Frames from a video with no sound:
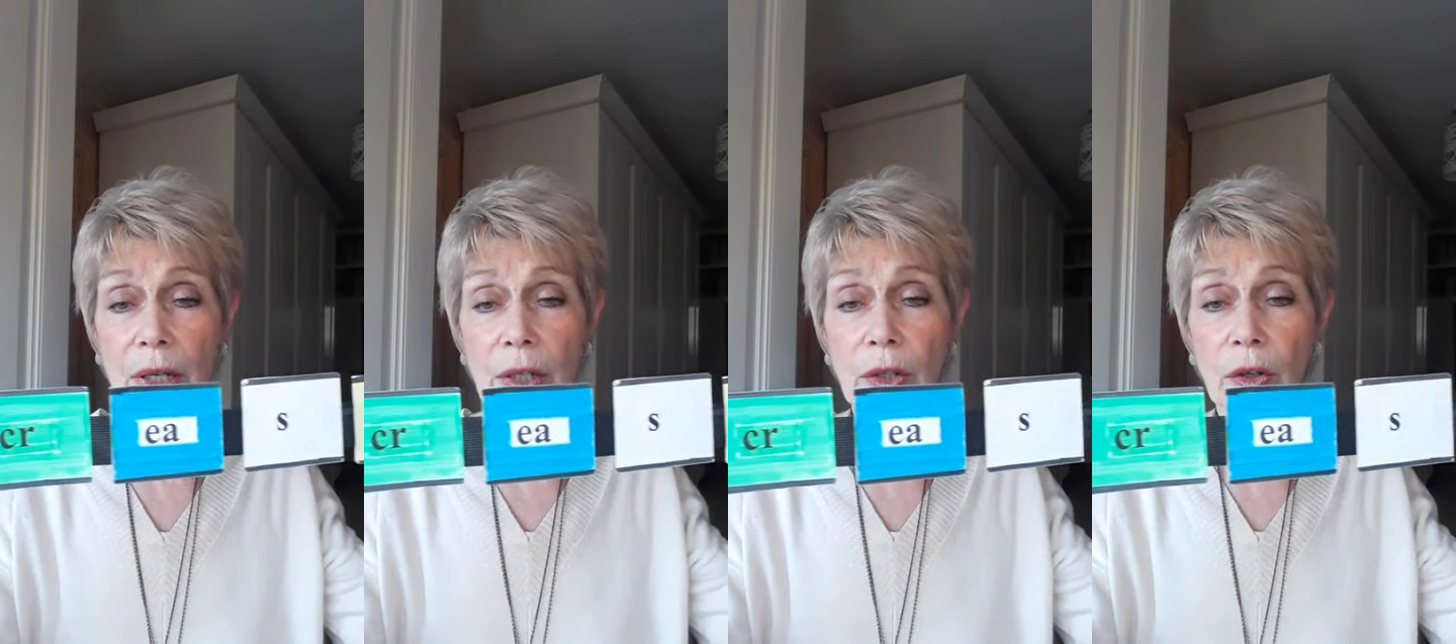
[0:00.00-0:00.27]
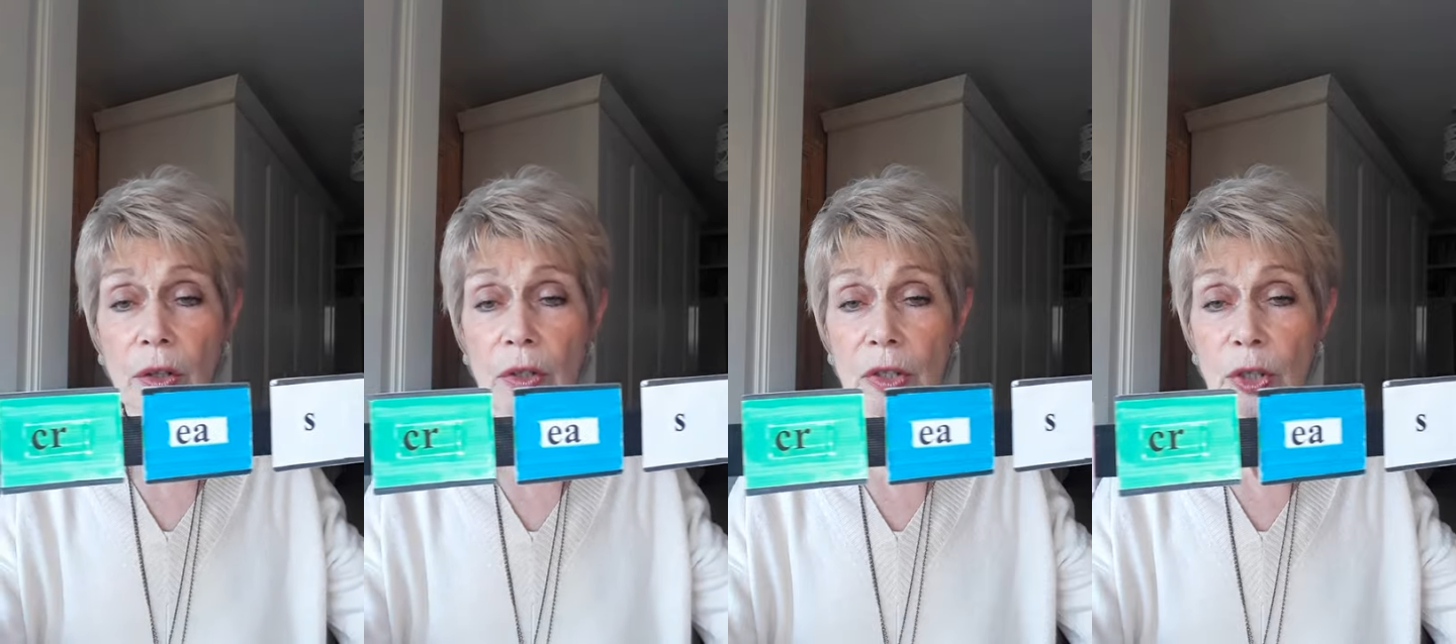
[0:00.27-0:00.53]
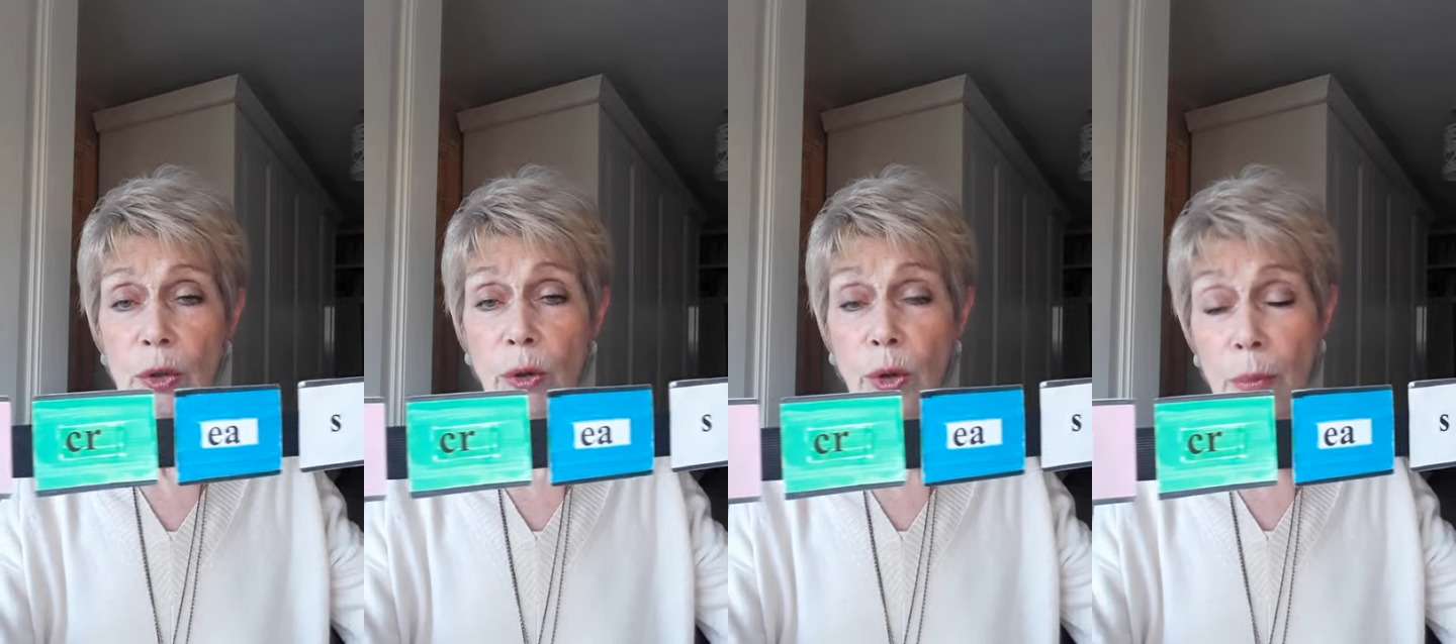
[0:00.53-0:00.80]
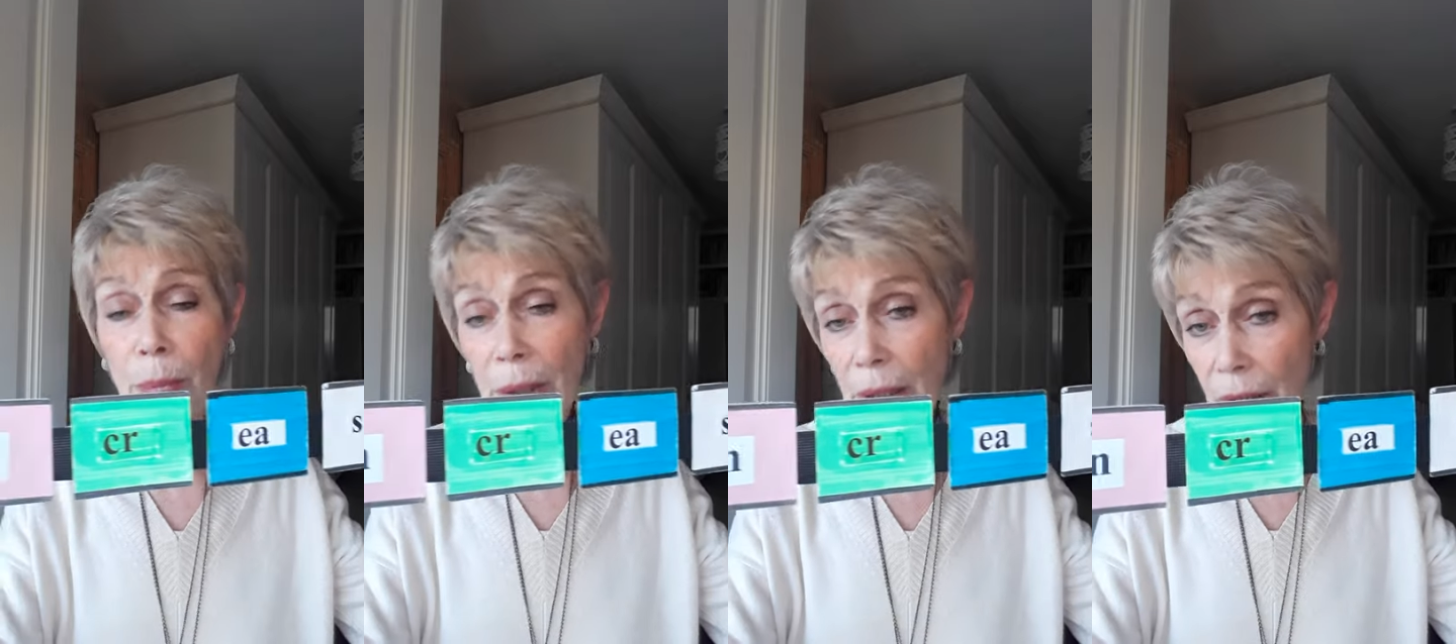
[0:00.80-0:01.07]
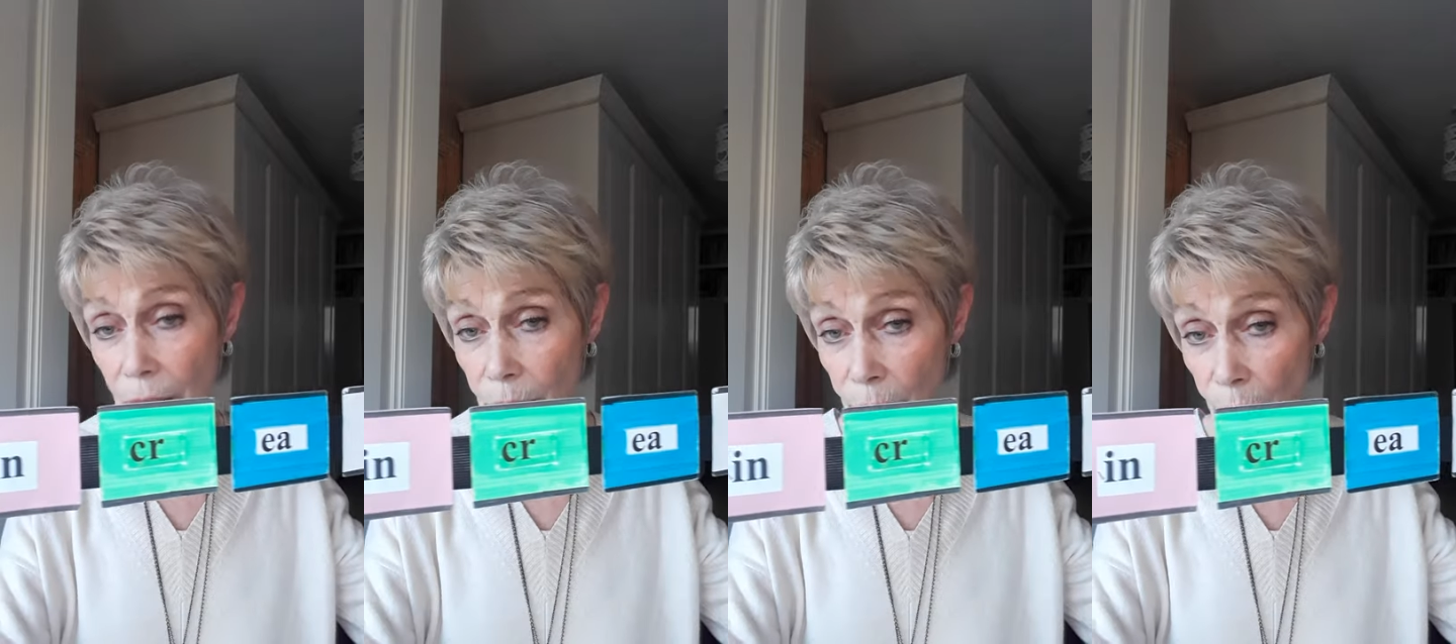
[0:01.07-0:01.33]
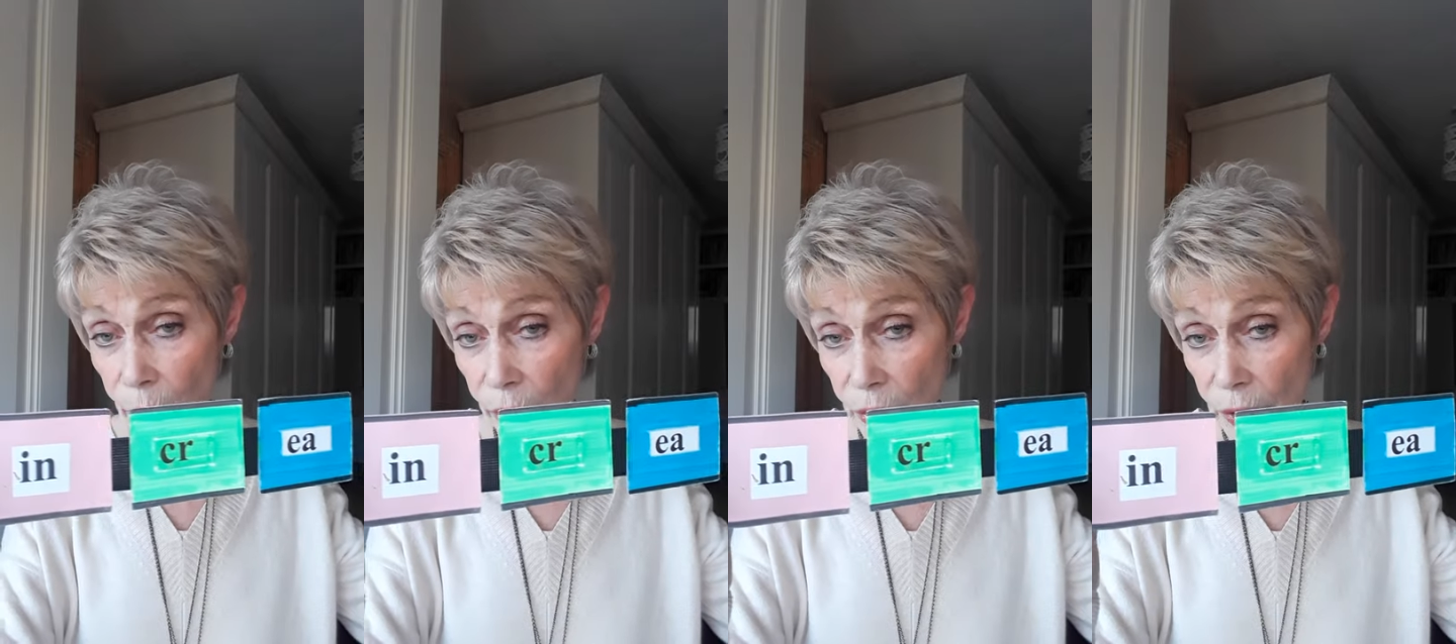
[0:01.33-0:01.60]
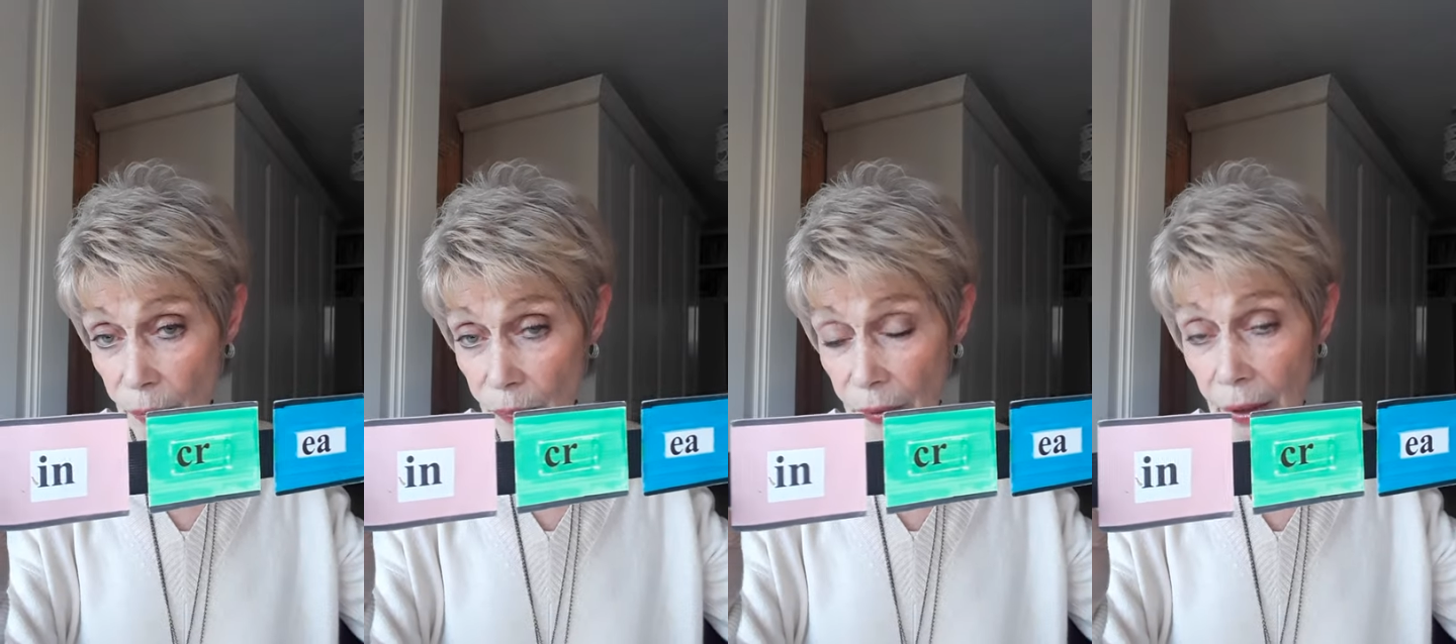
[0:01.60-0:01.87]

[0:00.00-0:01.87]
and you can see all the building blocks,